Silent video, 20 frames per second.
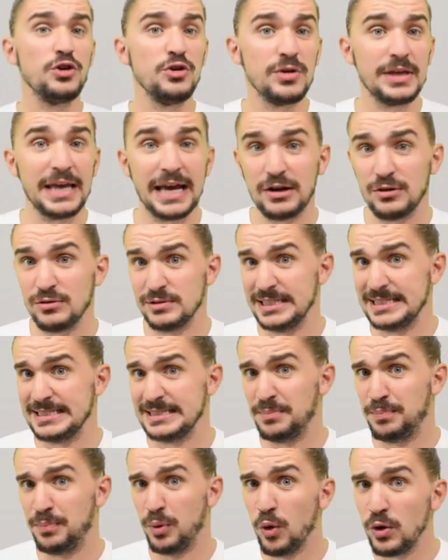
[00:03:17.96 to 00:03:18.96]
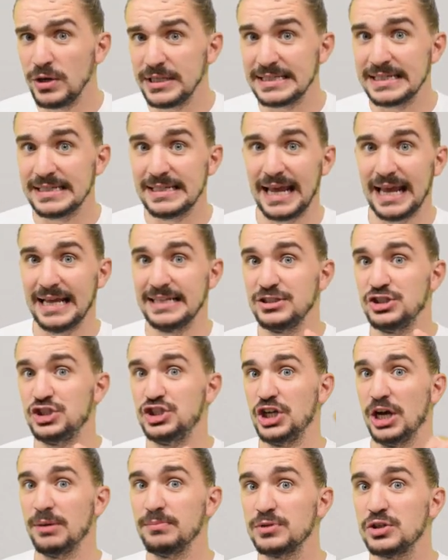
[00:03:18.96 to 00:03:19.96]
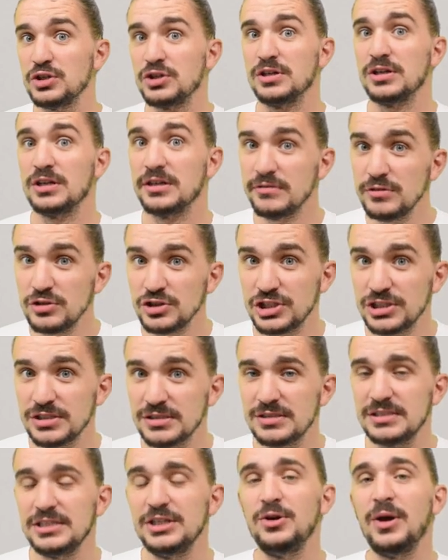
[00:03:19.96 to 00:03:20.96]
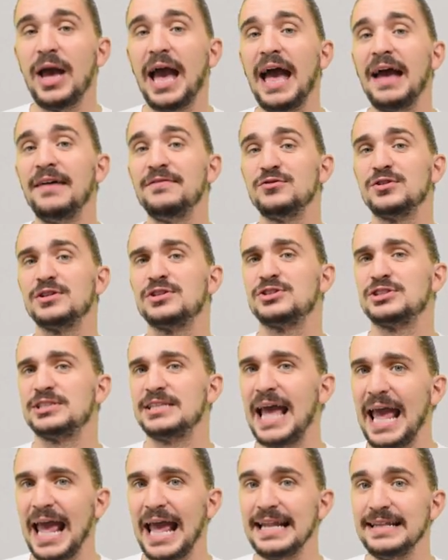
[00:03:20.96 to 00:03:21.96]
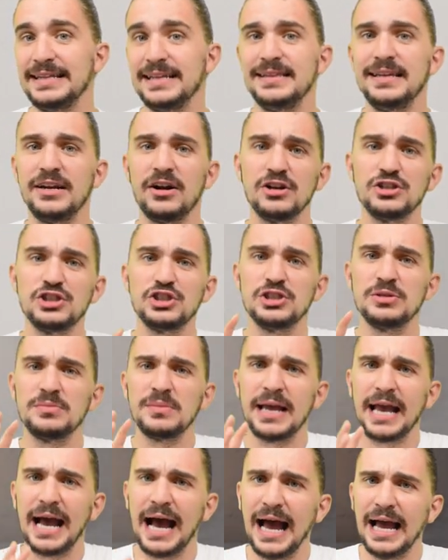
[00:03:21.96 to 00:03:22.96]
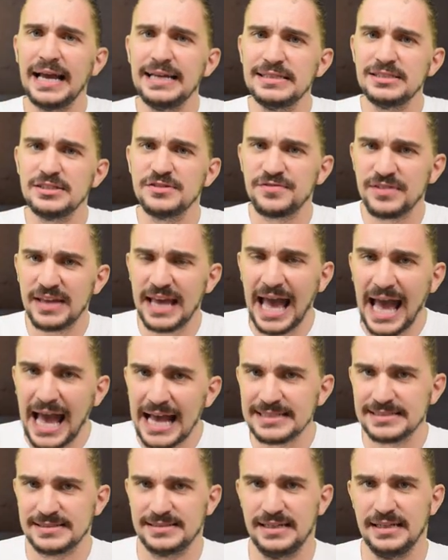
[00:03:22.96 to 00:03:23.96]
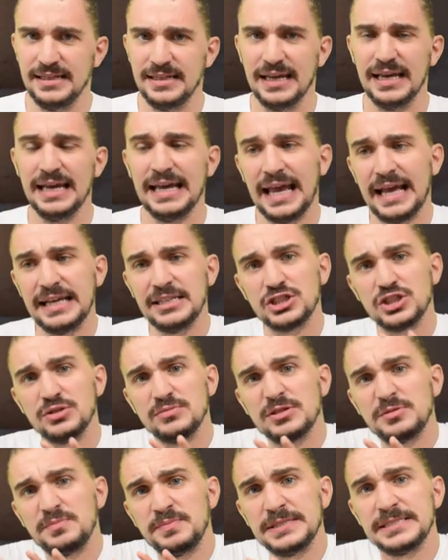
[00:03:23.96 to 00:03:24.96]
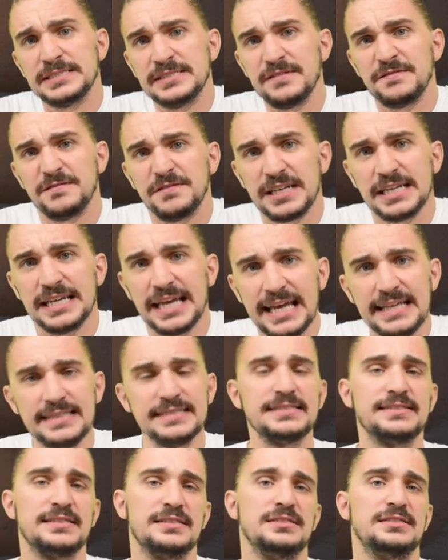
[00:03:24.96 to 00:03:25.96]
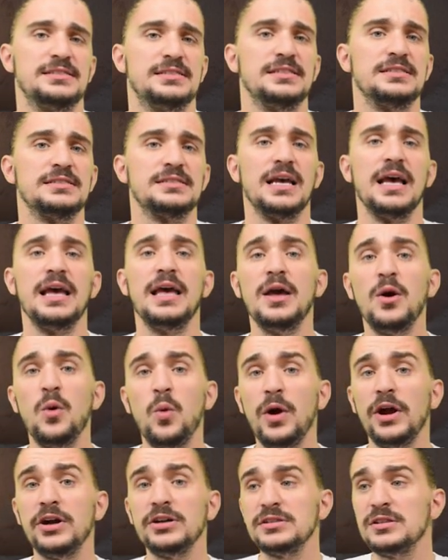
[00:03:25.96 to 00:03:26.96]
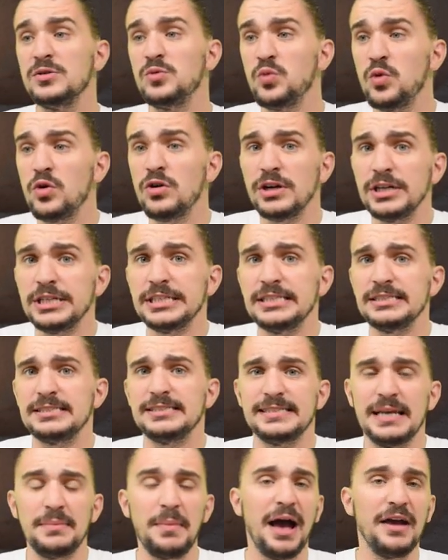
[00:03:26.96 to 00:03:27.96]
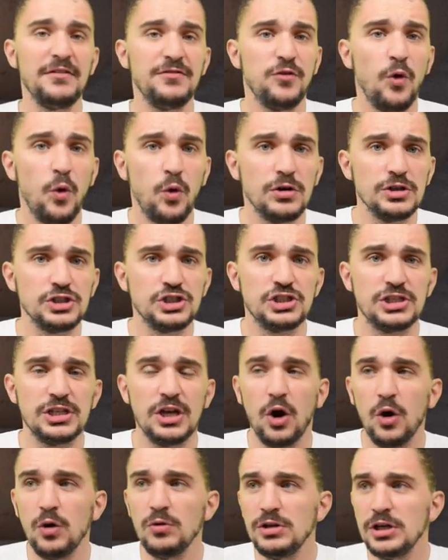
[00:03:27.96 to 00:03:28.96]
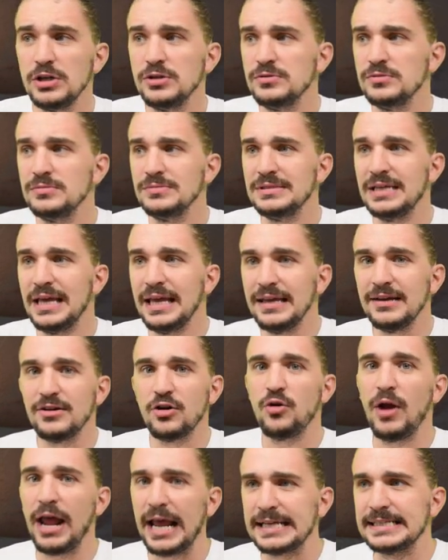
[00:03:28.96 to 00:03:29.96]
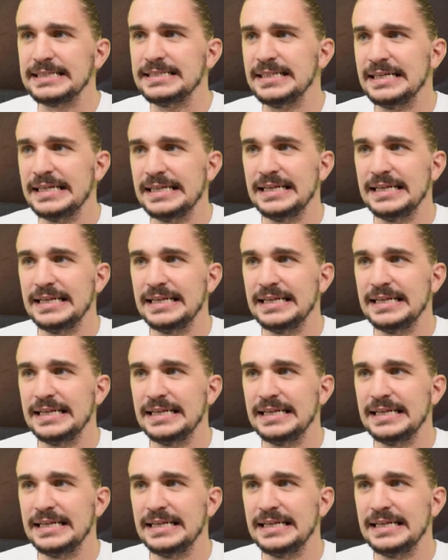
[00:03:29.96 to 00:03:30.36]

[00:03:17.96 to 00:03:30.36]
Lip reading: you get all disappointed and jump to conclusions, you have to understand that there are some kinds of casting and some specific instances where the word semi-forged, although incorrect,